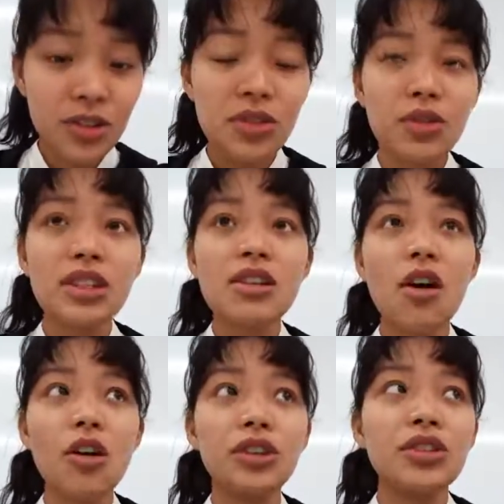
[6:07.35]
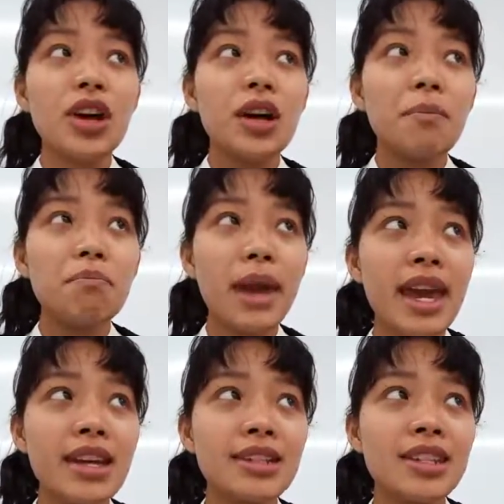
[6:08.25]
So it's called
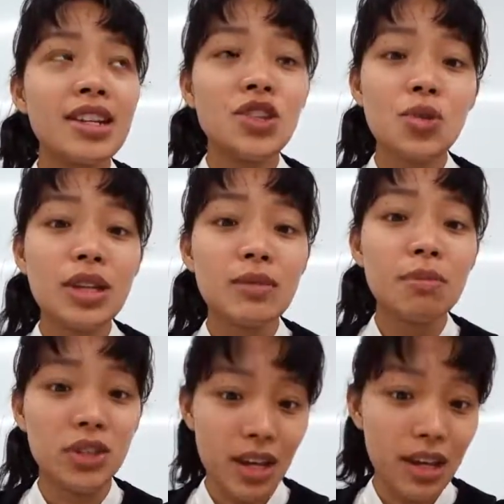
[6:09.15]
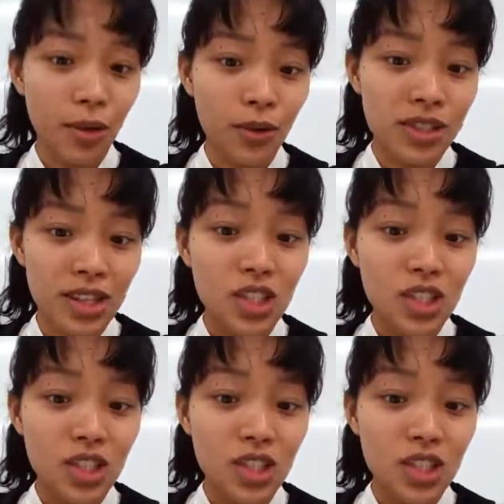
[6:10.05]
baked sweet potatoes.